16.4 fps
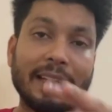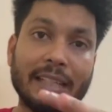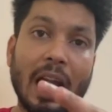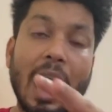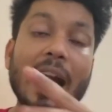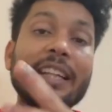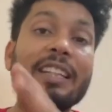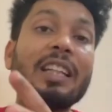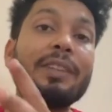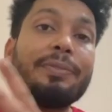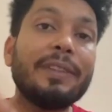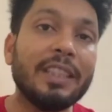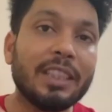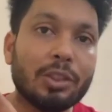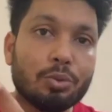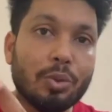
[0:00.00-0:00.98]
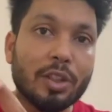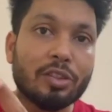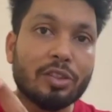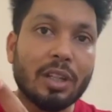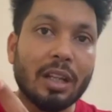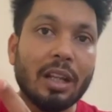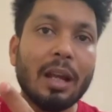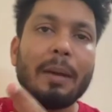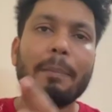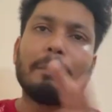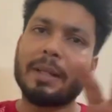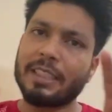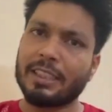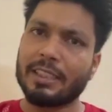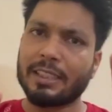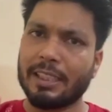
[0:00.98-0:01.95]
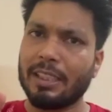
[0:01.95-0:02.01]
higher fee structure, but
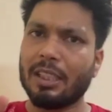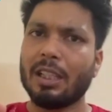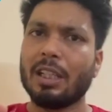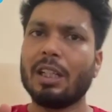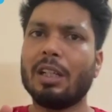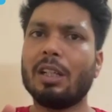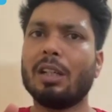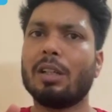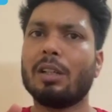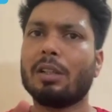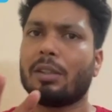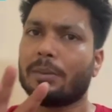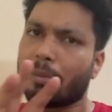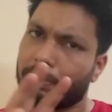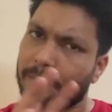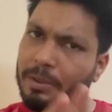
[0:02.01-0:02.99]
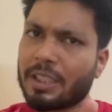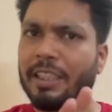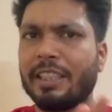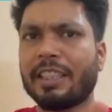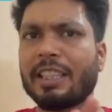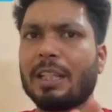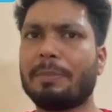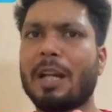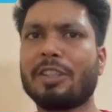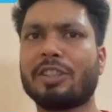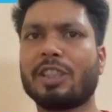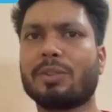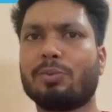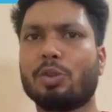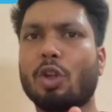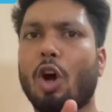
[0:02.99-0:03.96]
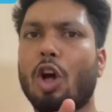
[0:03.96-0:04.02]
still clinical branches
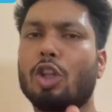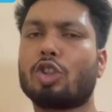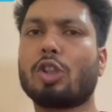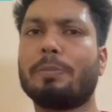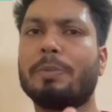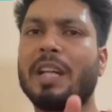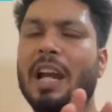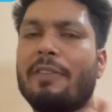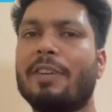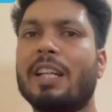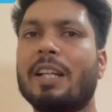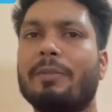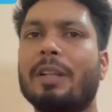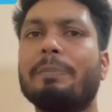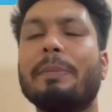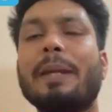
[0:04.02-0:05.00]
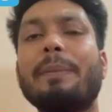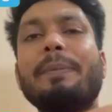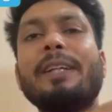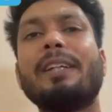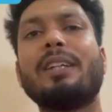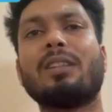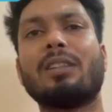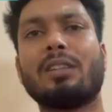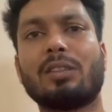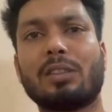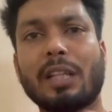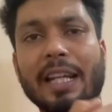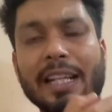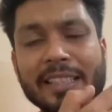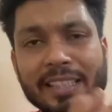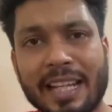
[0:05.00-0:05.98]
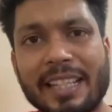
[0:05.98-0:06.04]
would also be available. Maybe the
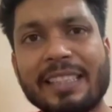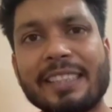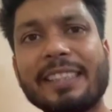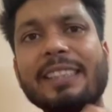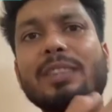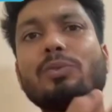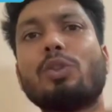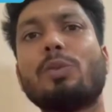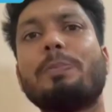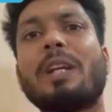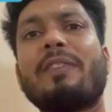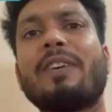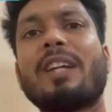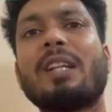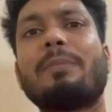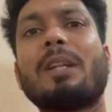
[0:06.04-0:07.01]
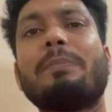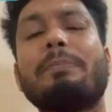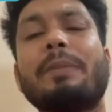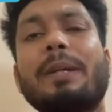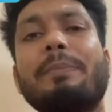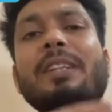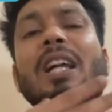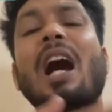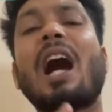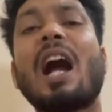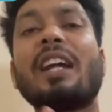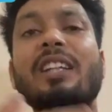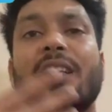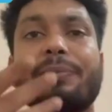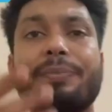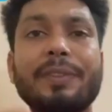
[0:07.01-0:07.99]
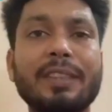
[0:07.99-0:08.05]
NRI seats would be available, maybe the
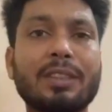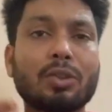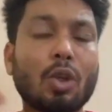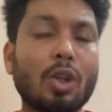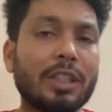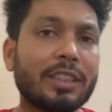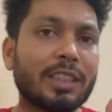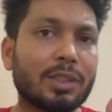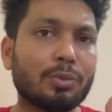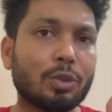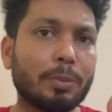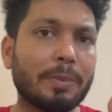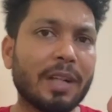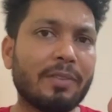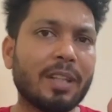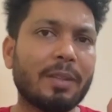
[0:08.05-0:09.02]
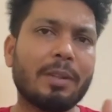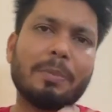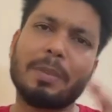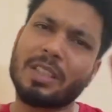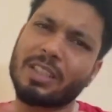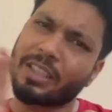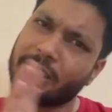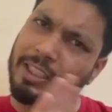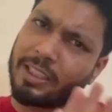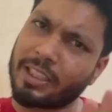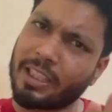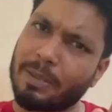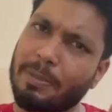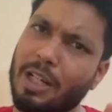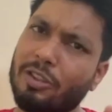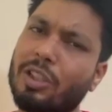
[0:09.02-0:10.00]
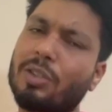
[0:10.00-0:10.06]
higher fees colleges would be available, but clinical
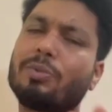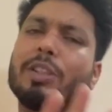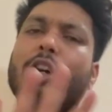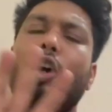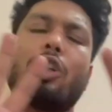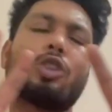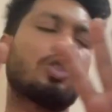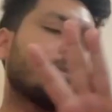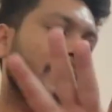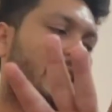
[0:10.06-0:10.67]
branches will also be